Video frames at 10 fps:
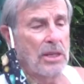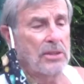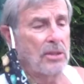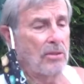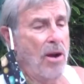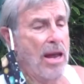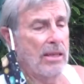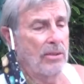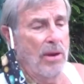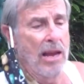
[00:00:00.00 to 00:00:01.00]
The streets are
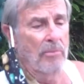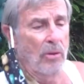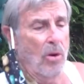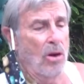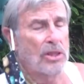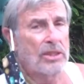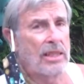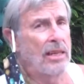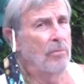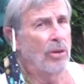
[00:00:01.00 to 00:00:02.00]
gray and grim, the world
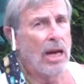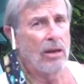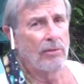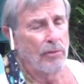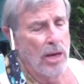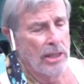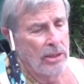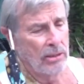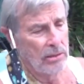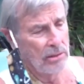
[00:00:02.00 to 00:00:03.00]
is dim without a
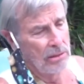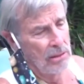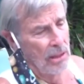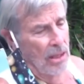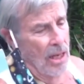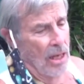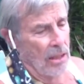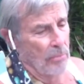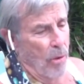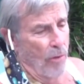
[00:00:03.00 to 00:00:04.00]
friend.
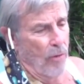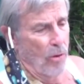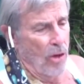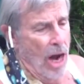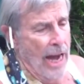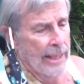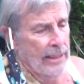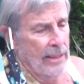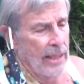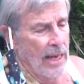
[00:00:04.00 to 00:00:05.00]
Poor folk are
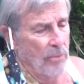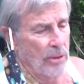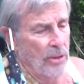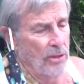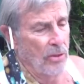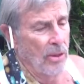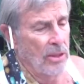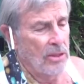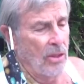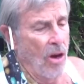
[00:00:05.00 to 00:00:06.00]
hiding tonight. What they're
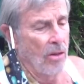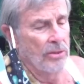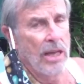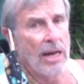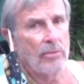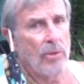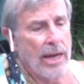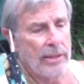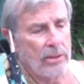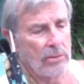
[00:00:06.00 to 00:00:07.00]
doing is called not
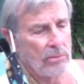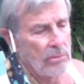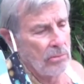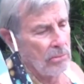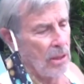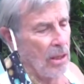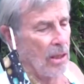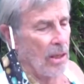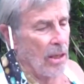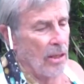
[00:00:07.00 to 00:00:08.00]
right.
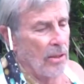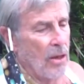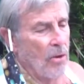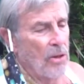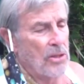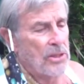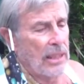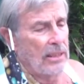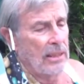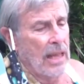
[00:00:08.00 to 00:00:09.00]
The owner
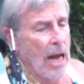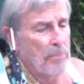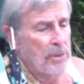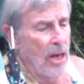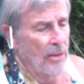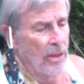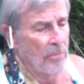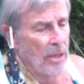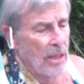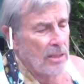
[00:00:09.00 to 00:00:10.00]
sicked the cops on
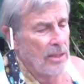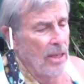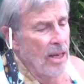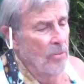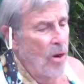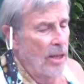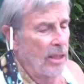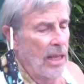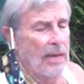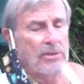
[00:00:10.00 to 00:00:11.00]
them. It's an
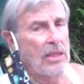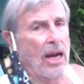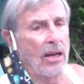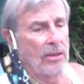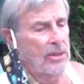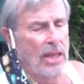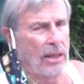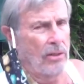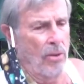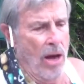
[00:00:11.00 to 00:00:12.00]
unwanted lifestyle. It's
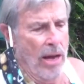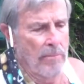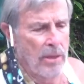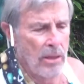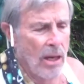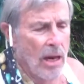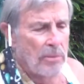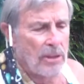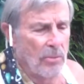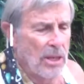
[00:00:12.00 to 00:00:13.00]
not a crime,
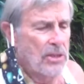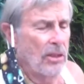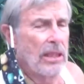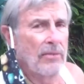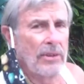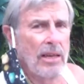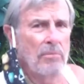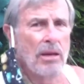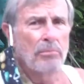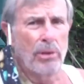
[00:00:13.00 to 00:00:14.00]
but the rich are giving
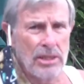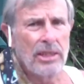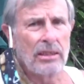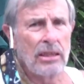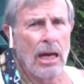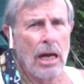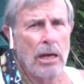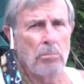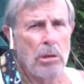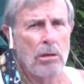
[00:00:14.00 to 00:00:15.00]
them prison
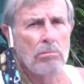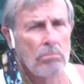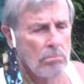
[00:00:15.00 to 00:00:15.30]
time.